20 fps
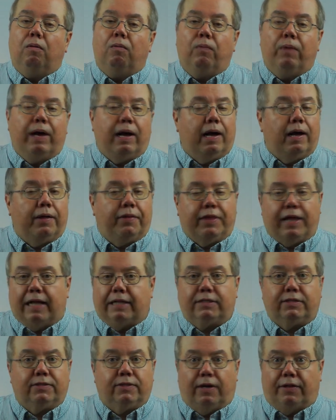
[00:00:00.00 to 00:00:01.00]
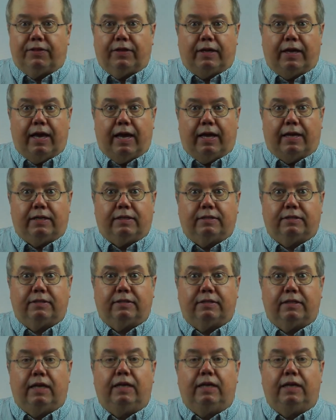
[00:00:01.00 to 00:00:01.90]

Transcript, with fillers: Well, that's not the case.